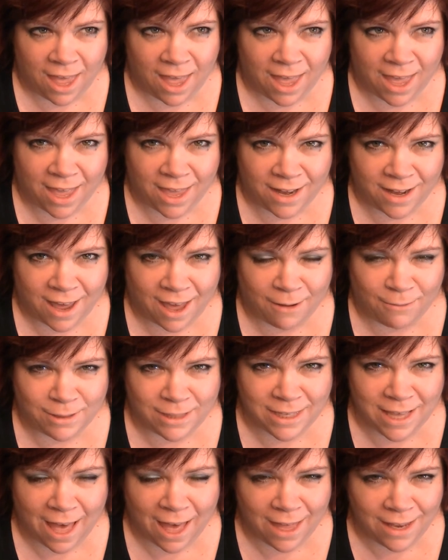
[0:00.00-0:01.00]
And I
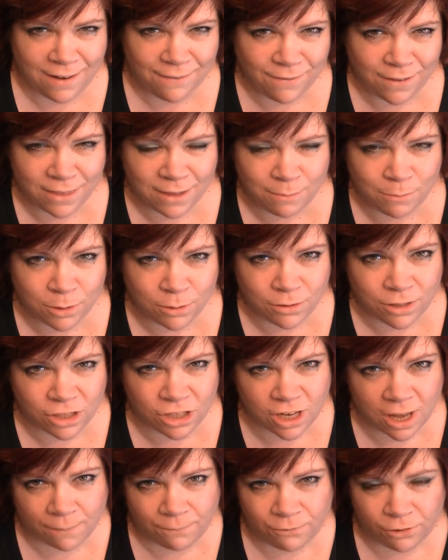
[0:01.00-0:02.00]
was kind of in the mood to
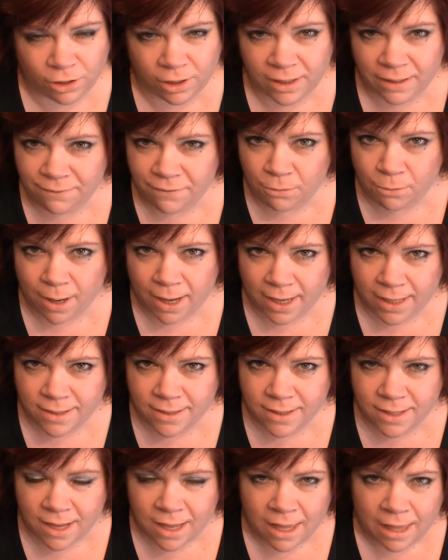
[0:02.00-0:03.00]
shop for giveaways,